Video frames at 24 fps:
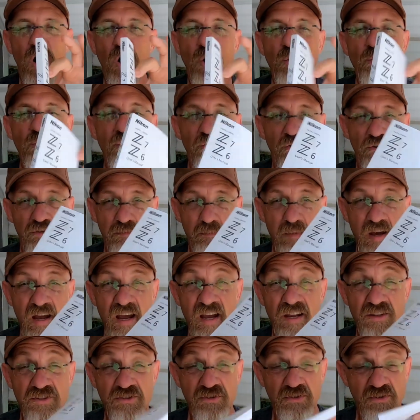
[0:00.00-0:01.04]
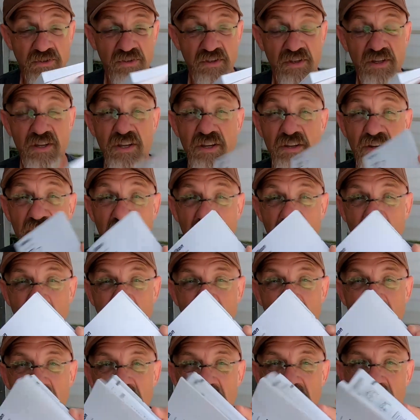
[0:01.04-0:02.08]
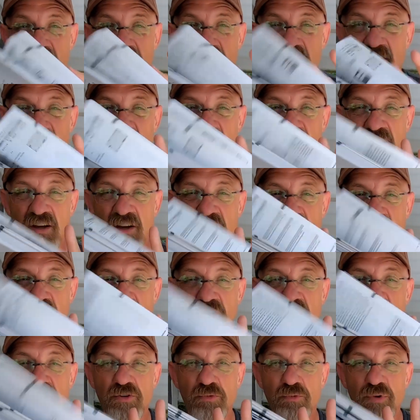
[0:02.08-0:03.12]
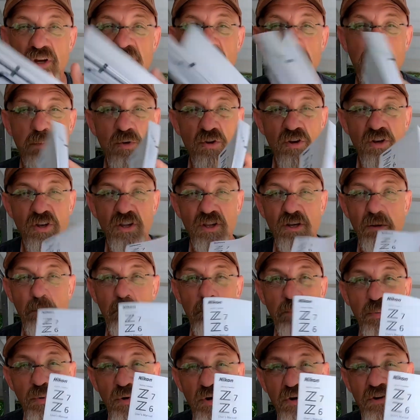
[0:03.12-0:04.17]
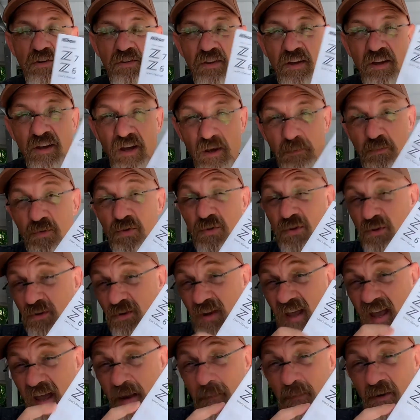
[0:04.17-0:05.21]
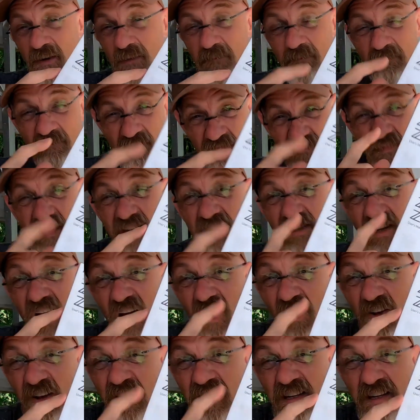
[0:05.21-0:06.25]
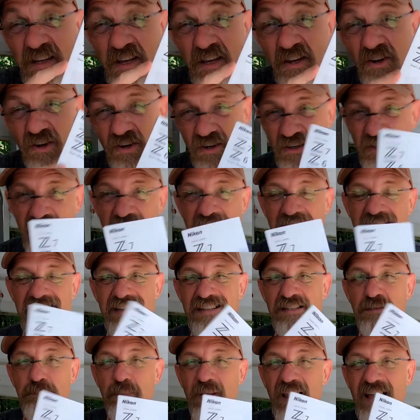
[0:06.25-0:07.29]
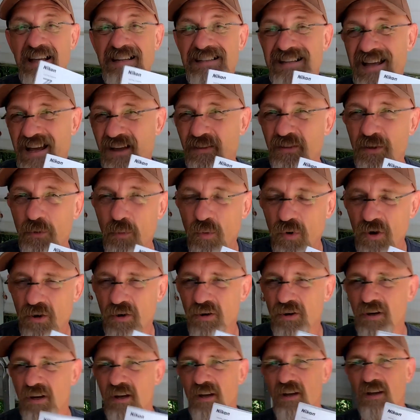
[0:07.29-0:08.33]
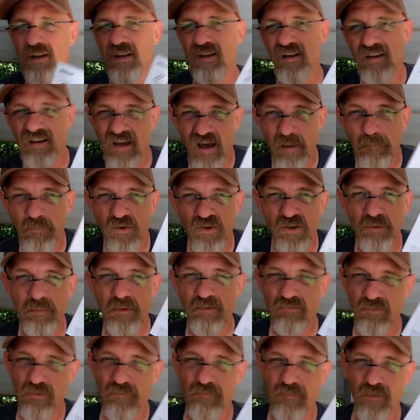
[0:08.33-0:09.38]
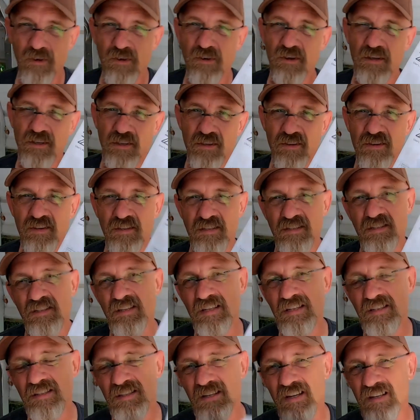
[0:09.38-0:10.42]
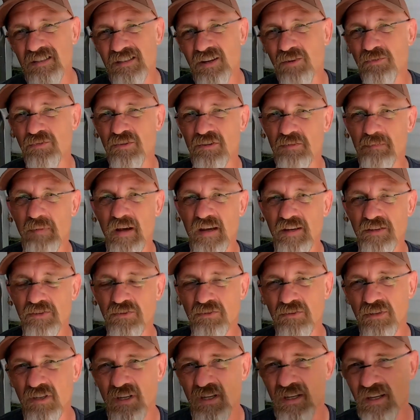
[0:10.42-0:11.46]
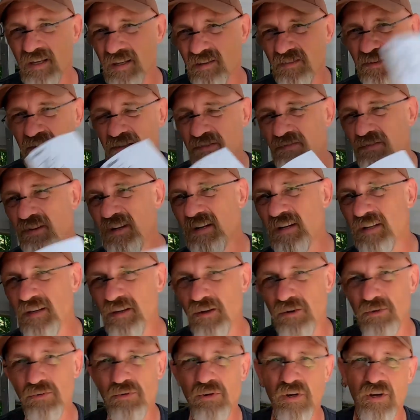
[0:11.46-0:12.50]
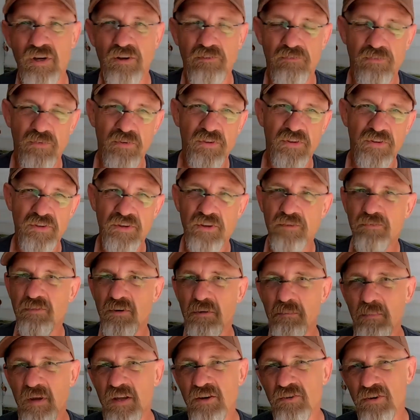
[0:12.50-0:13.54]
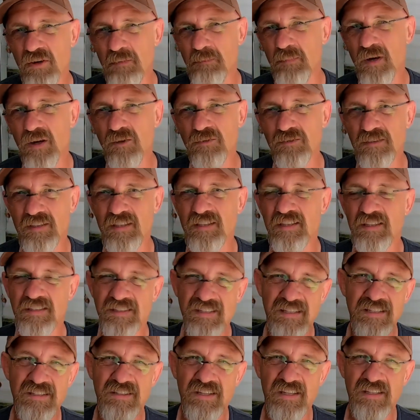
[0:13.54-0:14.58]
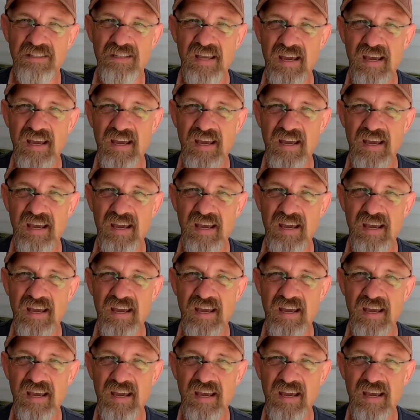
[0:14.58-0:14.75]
owner's manual. You know, that unreadable little book that comes with your camera? It's all in here. It explains how they work. I'm going to be referring to this Z6 owner's manual in this video for the different metering modes that the Z6